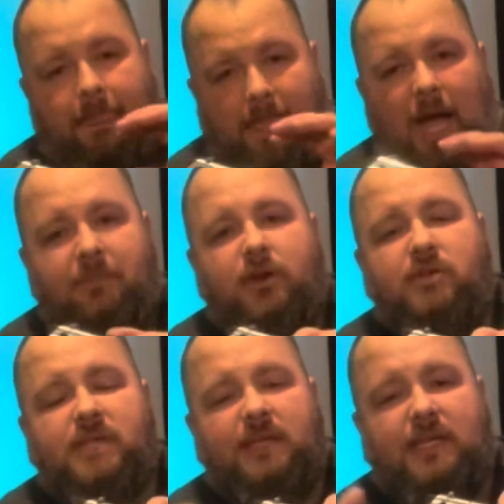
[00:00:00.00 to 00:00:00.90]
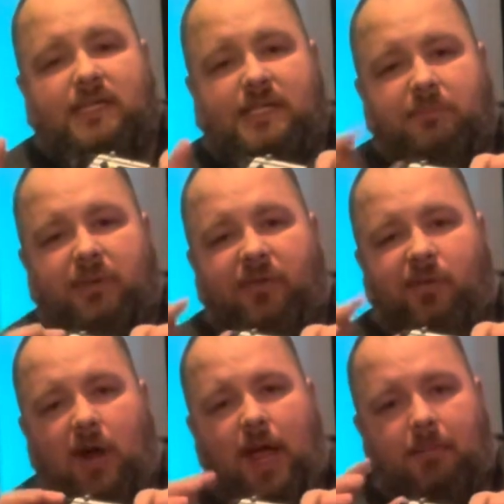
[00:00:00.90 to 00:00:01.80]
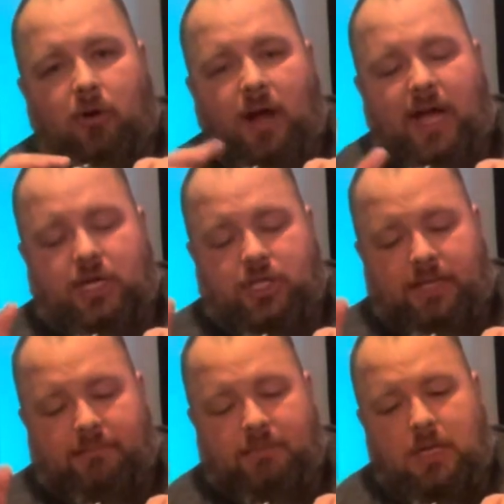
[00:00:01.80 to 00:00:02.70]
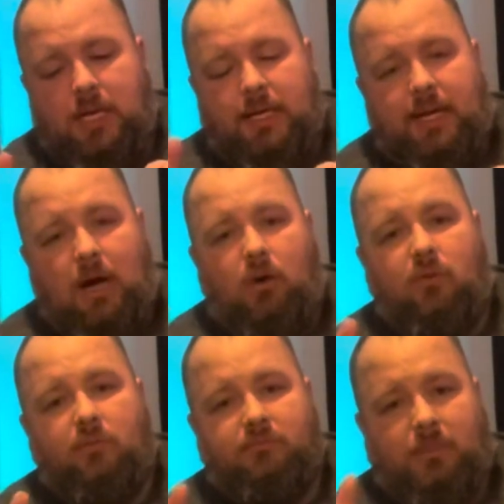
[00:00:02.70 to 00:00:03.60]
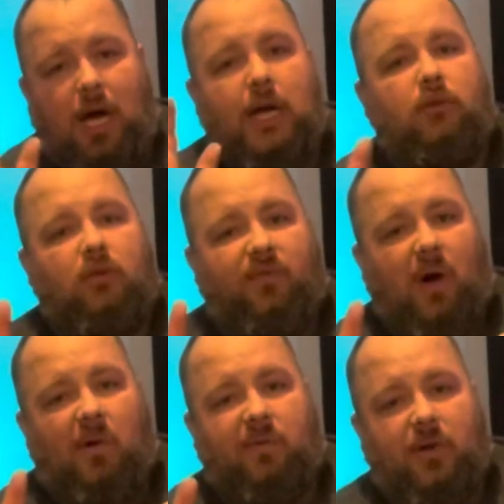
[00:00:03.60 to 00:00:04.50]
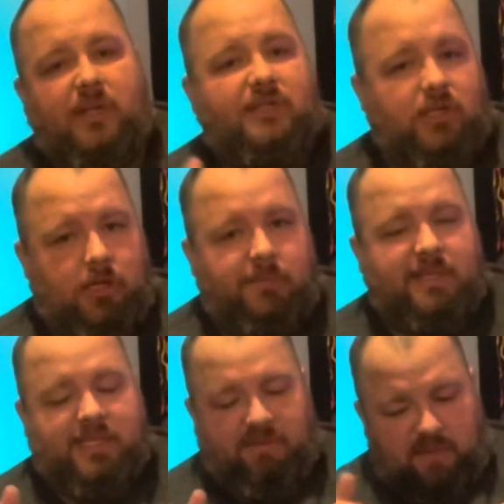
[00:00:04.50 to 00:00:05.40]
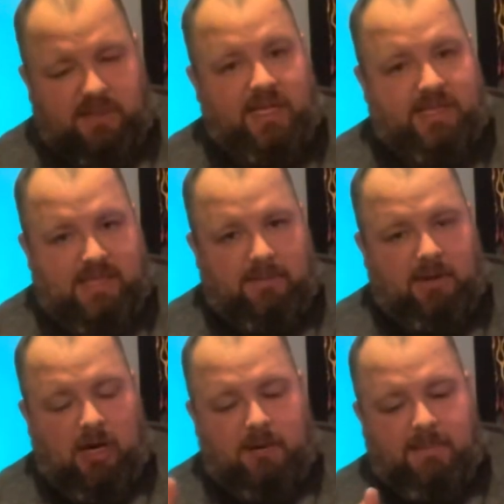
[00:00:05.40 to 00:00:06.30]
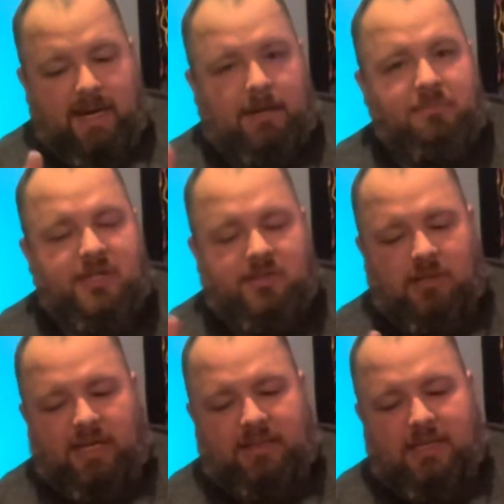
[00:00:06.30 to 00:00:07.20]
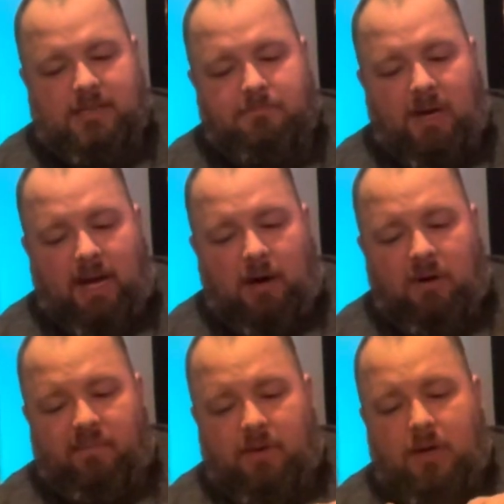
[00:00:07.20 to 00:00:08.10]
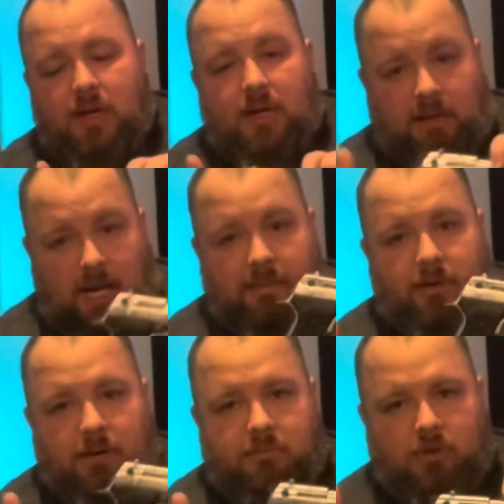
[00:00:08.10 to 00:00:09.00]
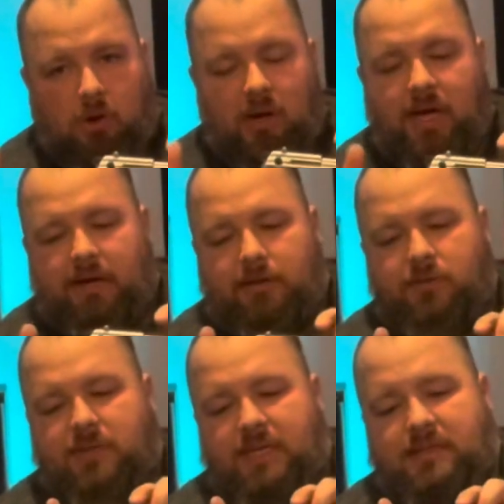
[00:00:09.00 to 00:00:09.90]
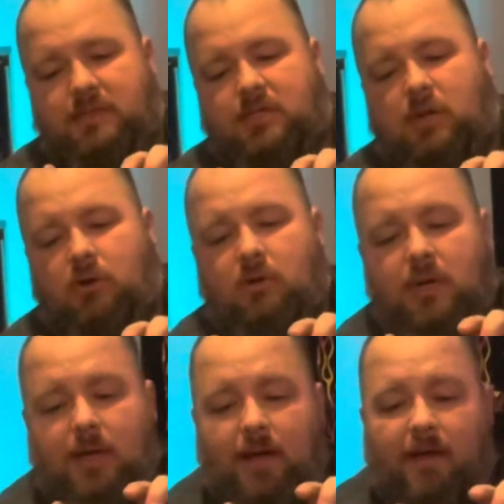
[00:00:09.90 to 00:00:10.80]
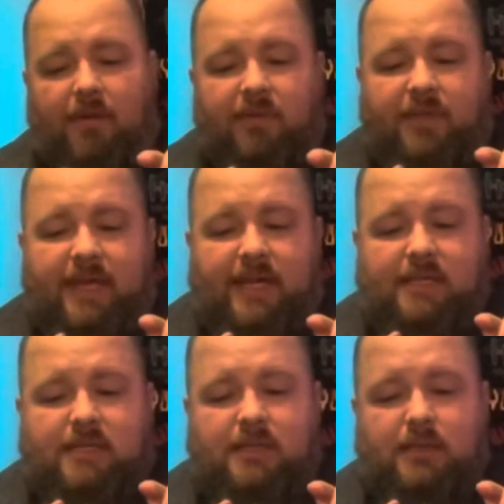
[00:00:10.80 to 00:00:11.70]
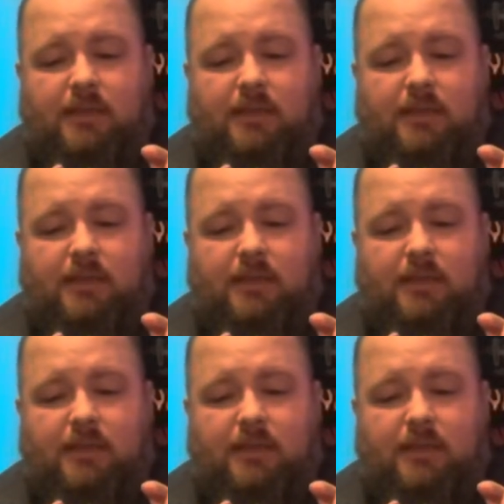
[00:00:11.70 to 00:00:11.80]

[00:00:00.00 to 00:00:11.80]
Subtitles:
I'm using this simply for hammer action. Now, on a revolver, it's a little bit different than a semi-automatic pistol like this. But, however, I'm going to go ahead and do this. So this,